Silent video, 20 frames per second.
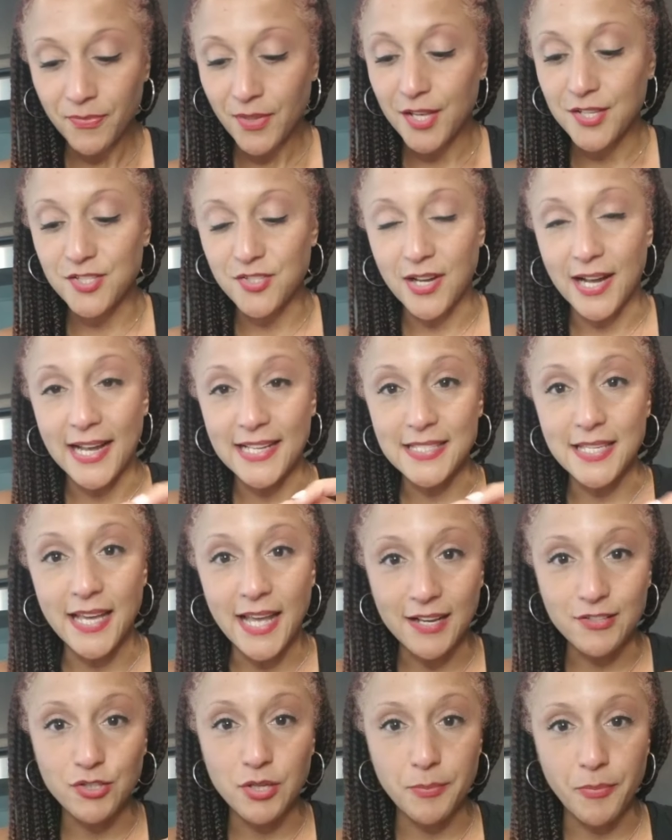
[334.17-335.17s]
So I had to
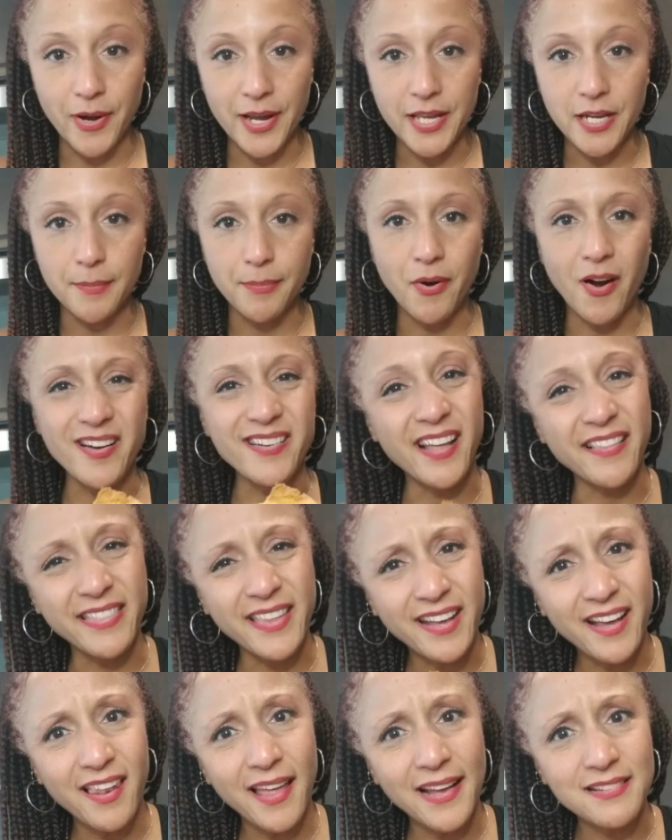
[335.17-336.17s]
actually break it apart, and I think
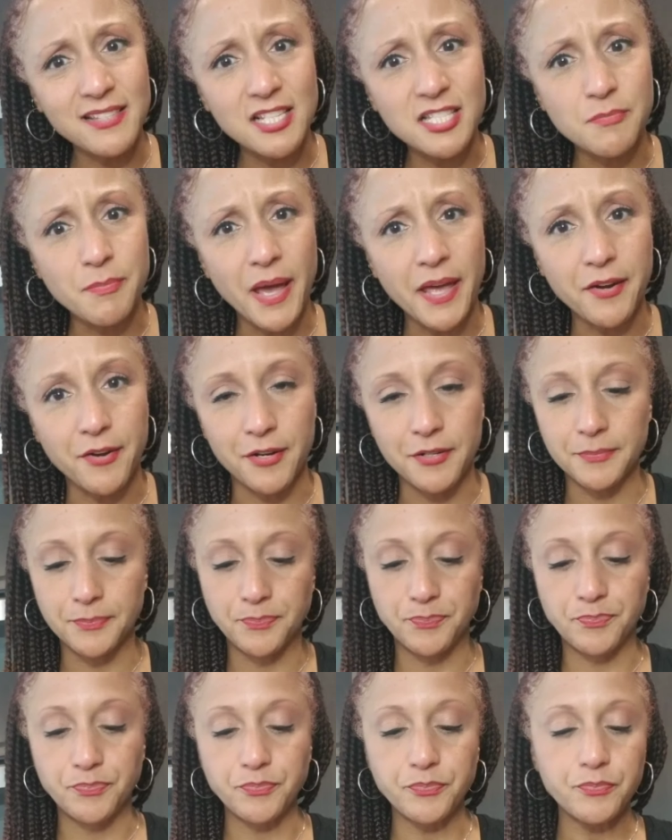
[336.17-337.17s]
I like this better.
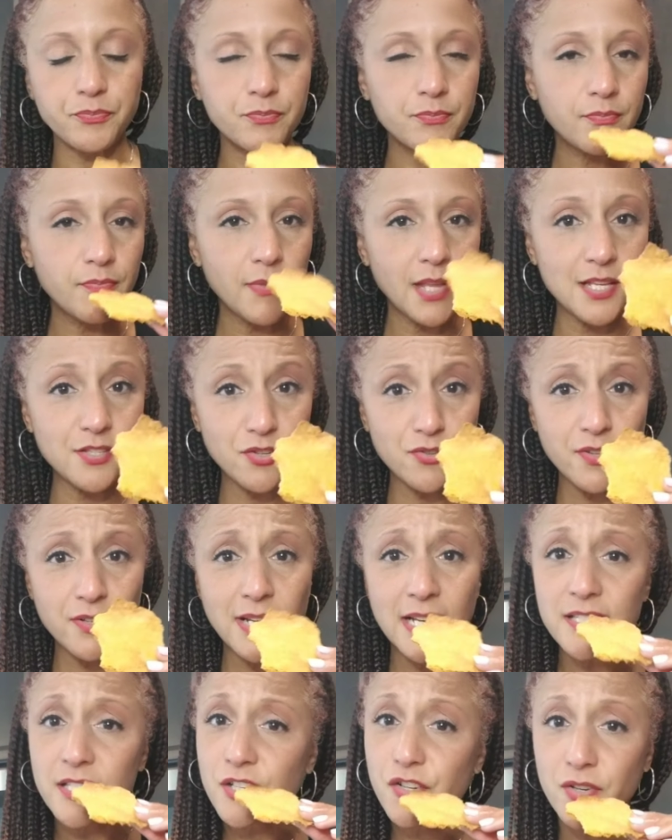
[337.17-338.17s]
So they're
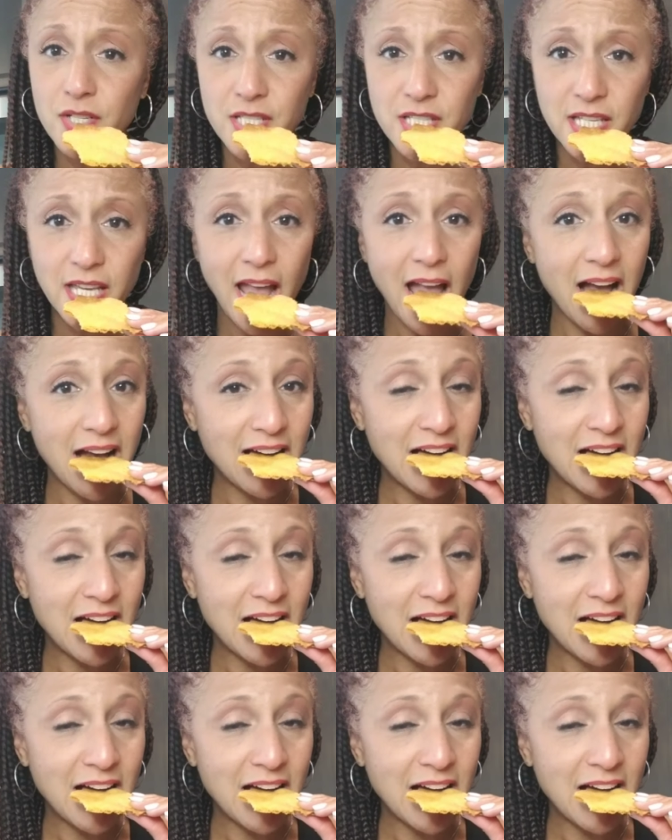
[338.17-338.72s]
nice and crunchy.